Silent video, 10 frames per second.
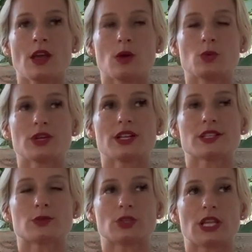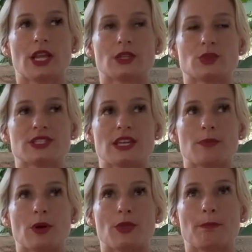What else would I like to say
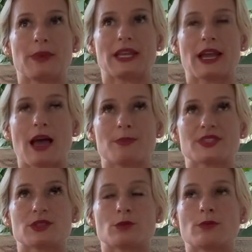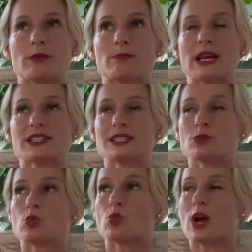about the pink app? So
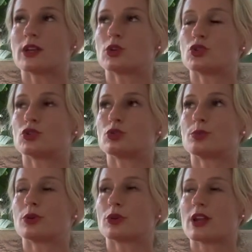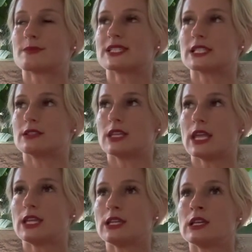maximum 1 or 2 programs a
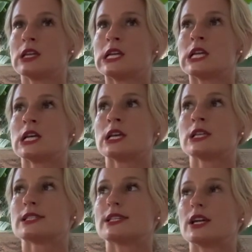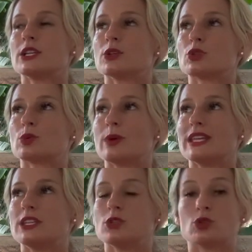day, starting on 20 to